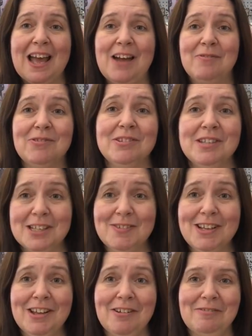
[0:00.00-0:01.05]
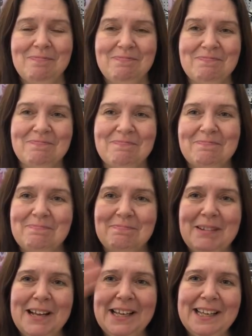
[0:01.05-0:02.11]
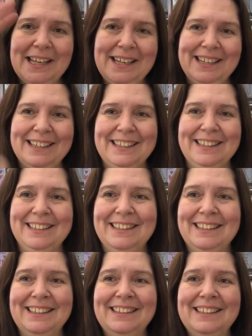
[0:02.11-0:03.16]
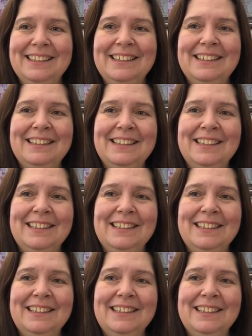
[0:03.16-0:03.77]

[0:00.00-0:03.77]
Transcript: after the next video. Bye.